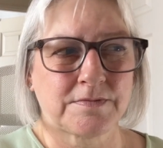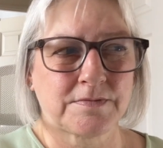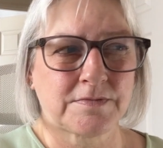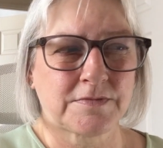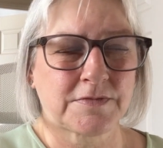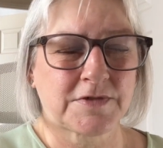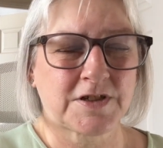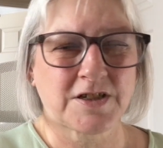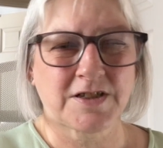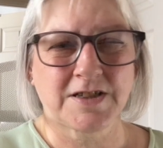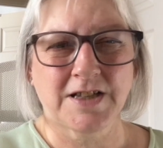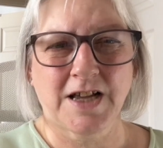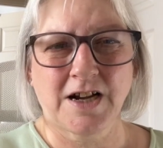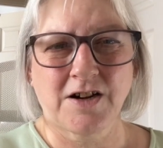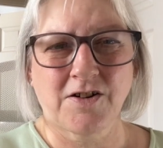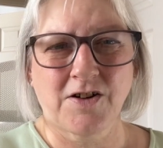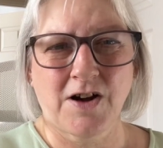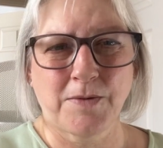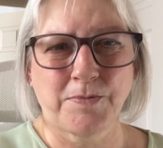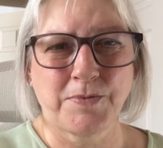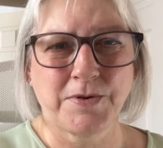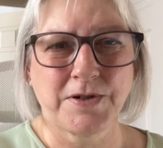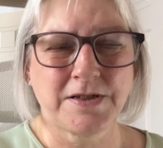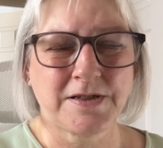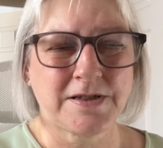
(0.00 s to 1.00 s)
Does that
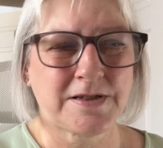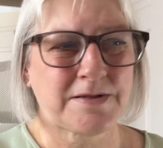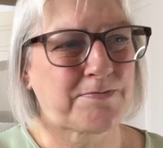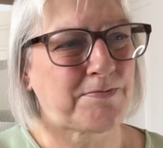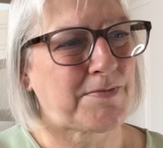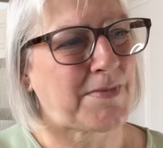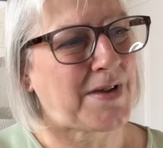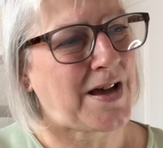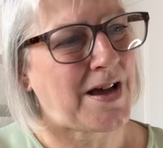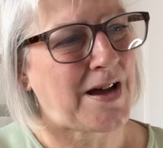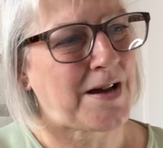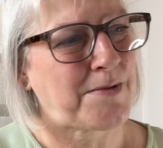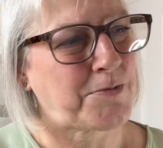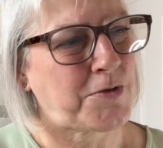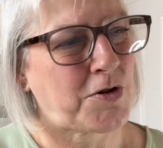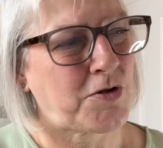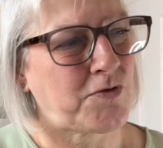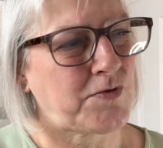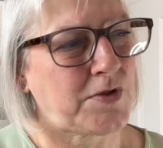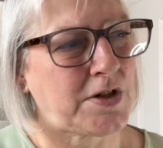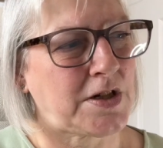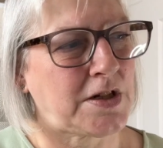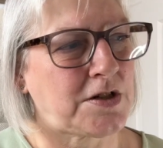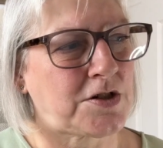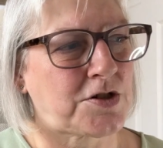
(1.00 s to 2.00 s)
grab us? I'm not
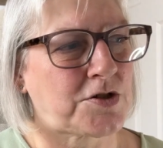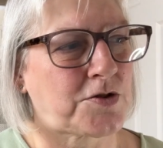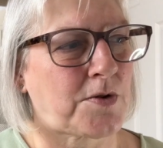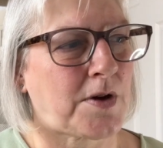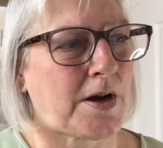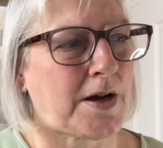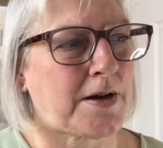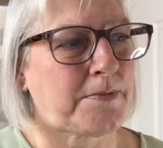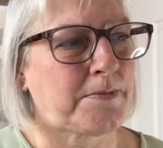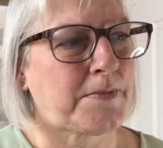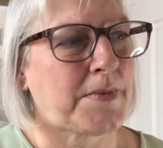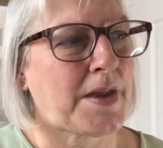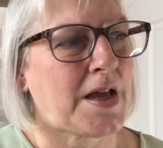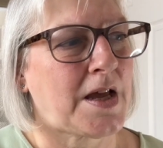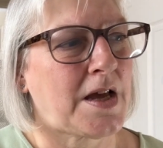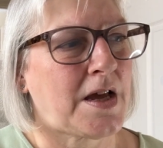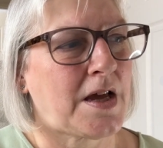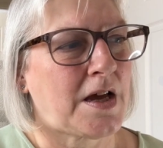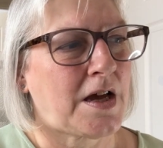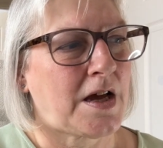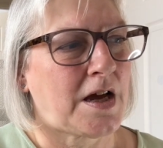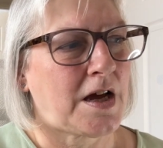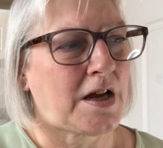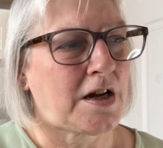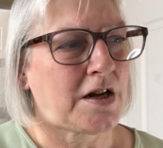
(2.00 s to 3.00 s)
really sure.
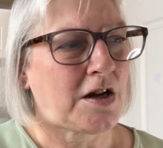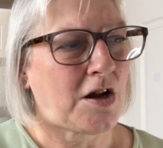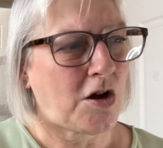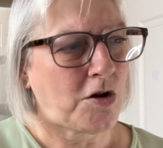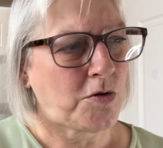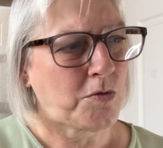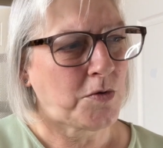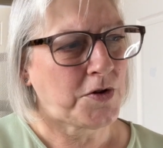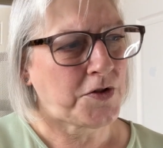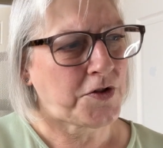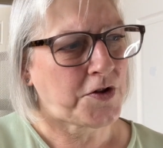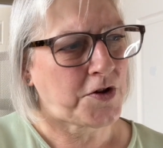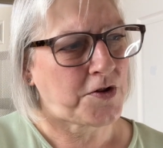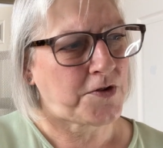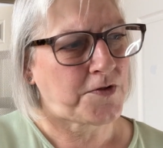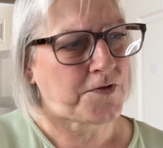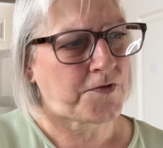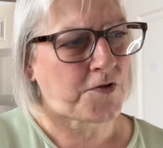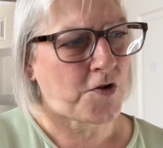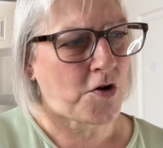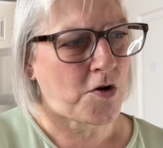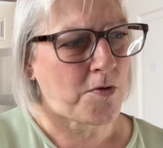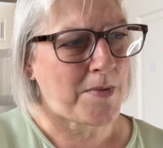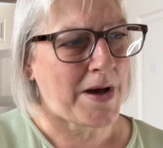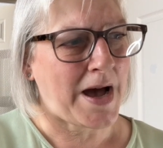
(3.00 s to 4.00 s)
Along with her
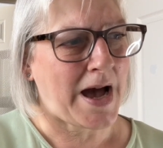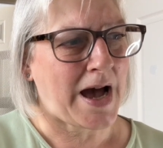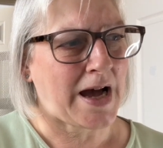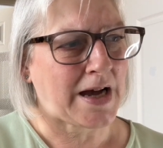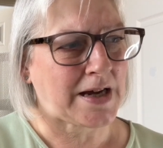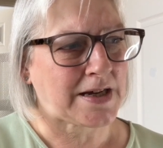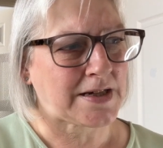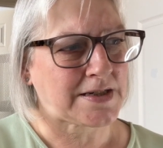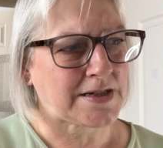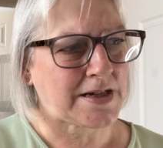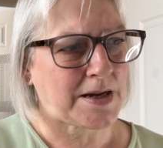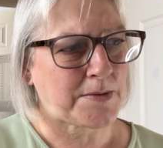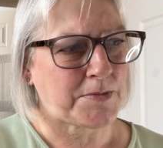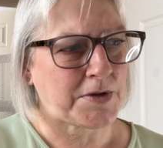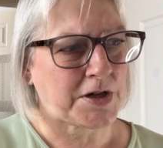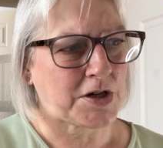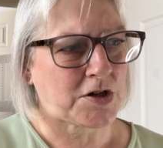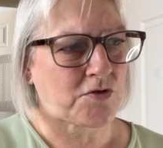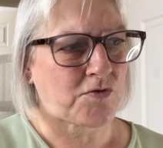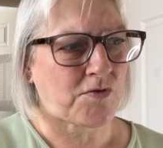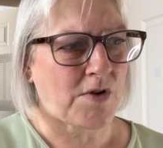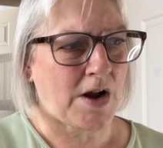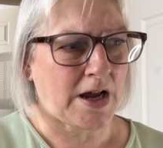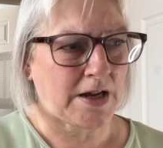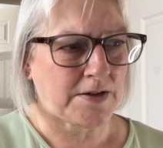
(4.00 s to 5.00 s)
former academic
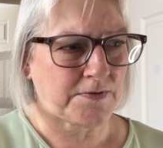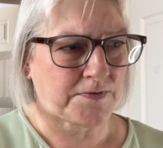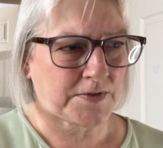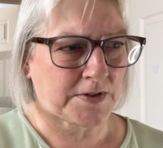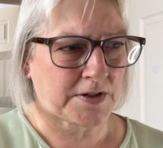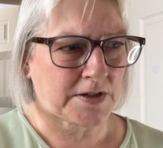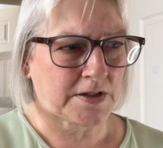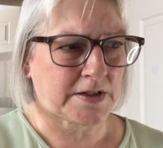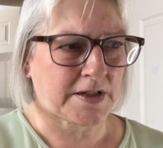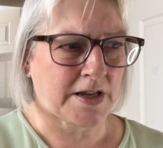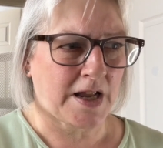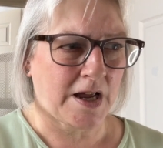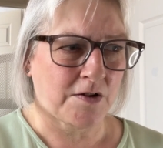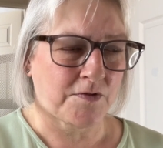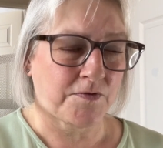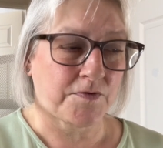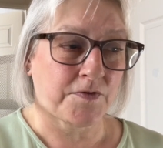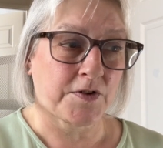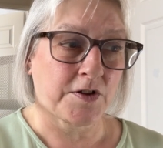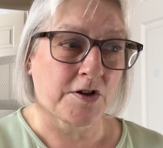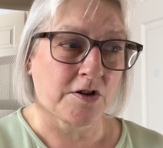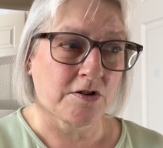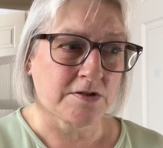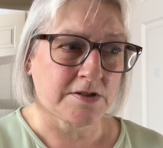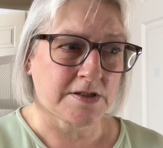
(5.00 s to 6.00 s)
rival, now
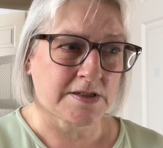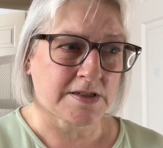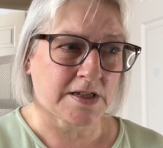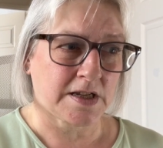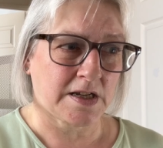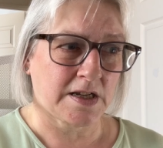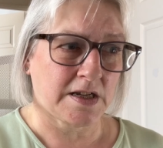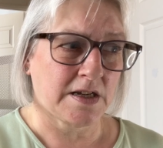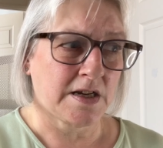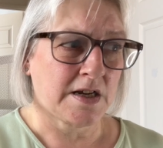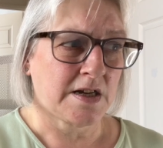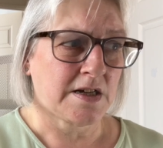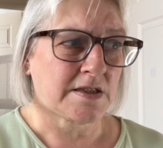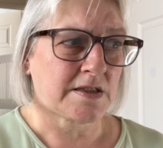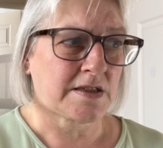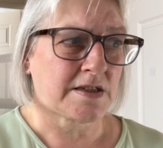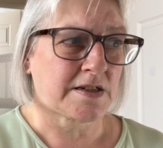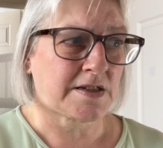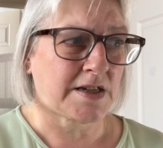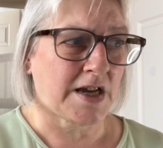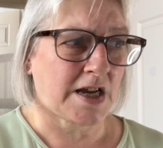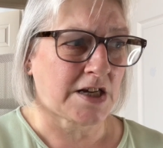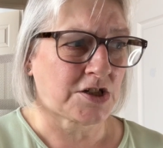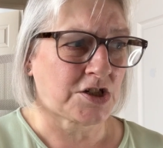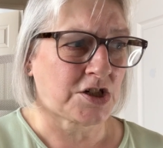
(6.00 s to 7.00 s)
fiancé, the
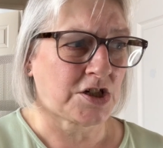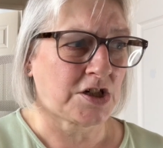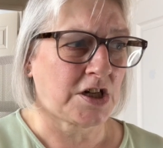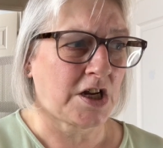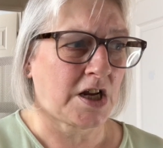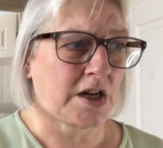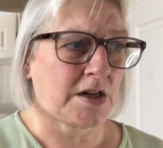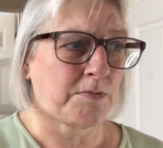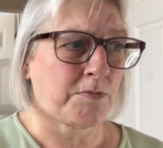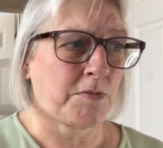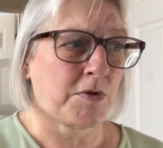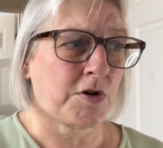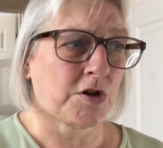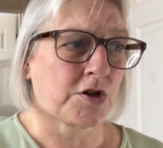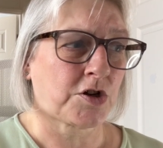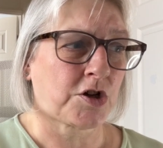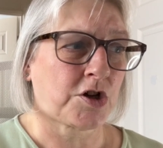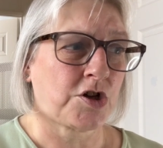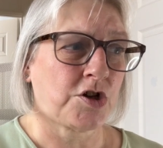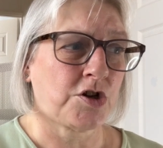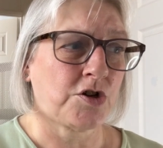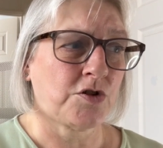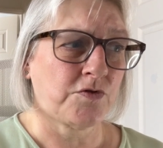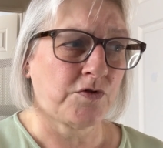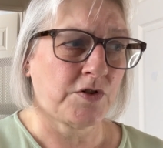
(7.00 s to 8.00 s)
dashing and
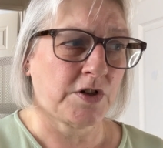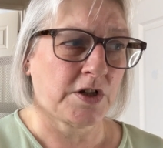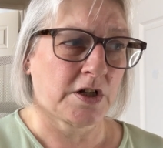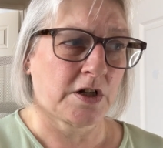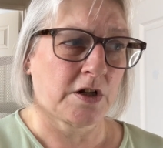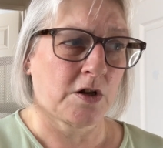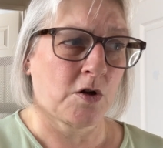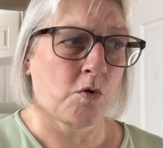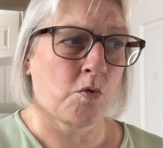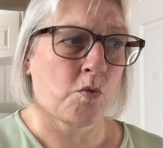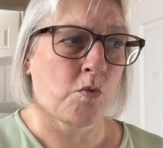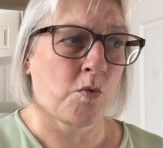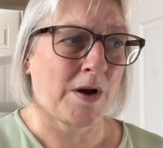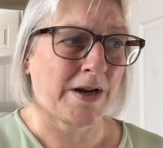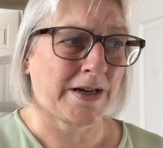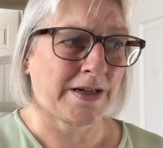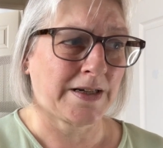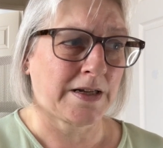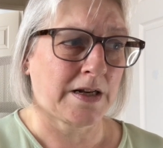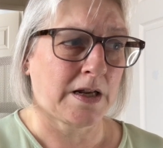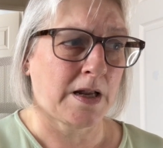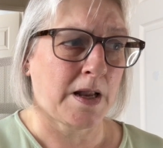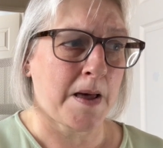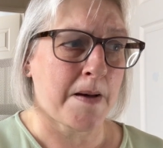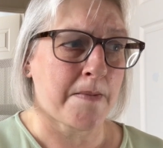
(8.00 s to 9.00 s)
mercurial
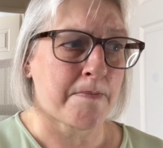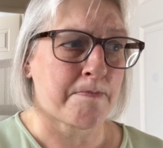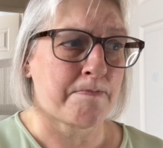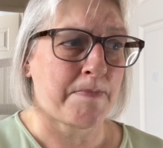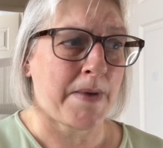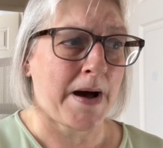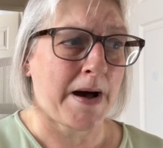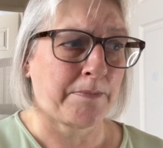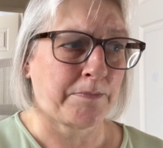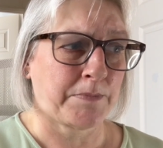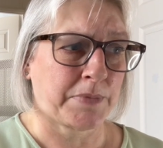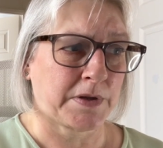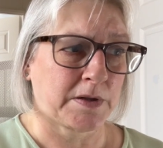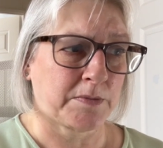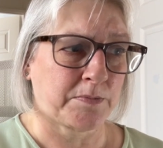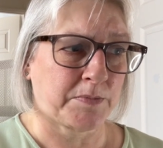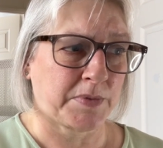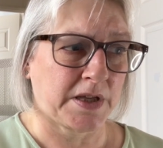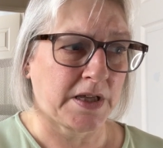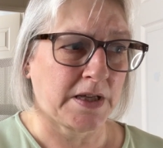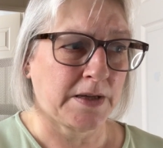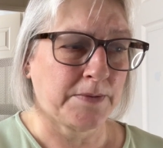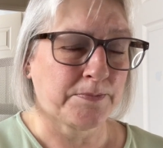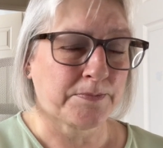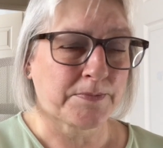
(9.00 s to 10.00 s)
Wendell
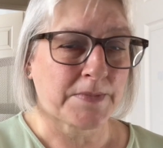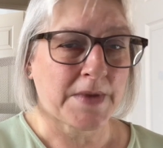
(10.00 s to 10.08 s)
Bumblebee.